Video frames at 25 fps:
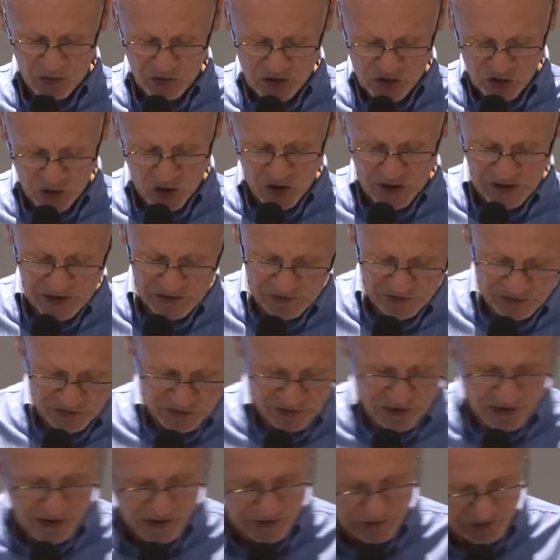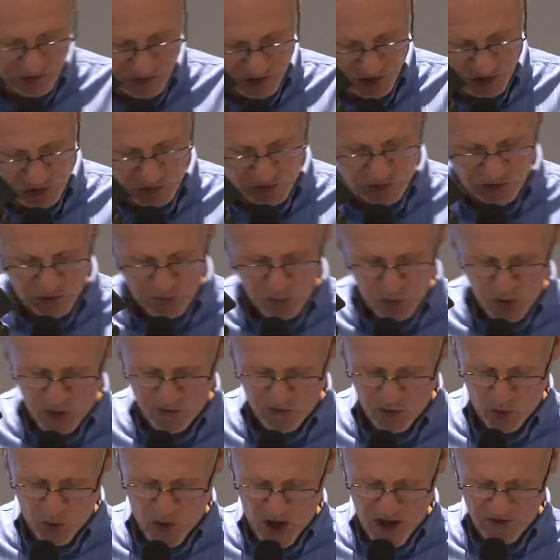China has signalled a move
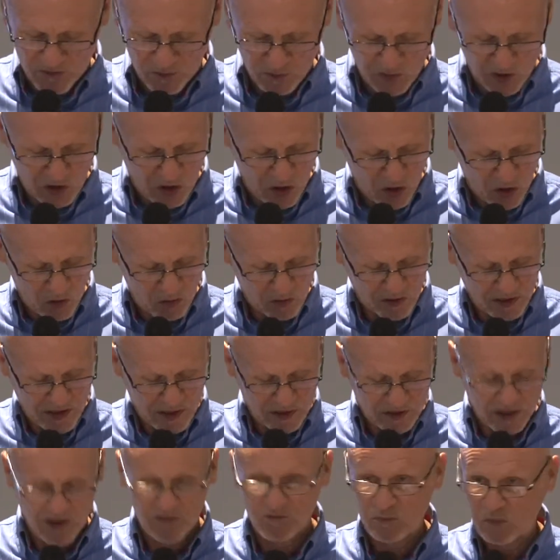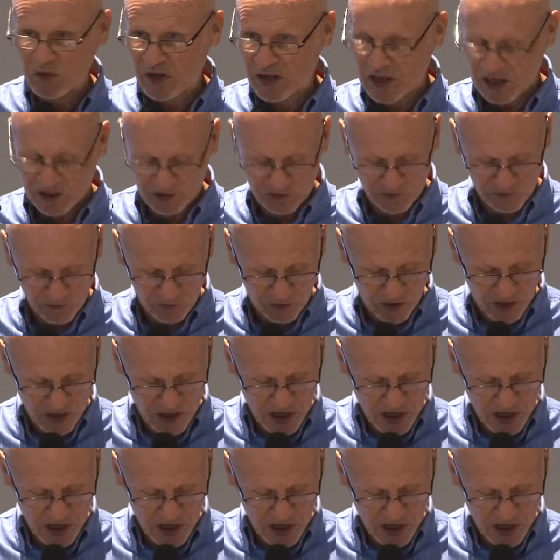away from coal and have plans for